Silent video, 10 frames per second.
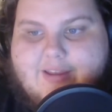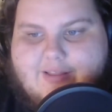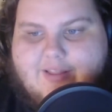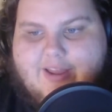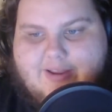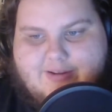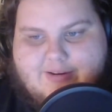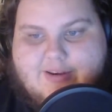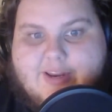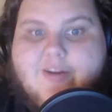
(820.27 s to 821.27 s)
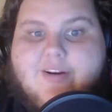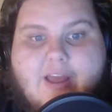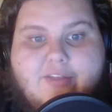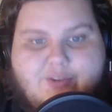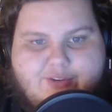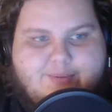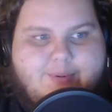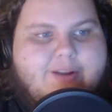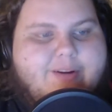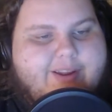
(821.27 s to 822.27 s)
Like, near-death
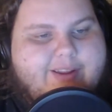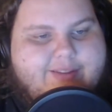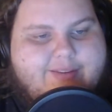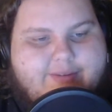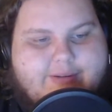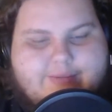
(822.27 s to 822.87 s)
experience.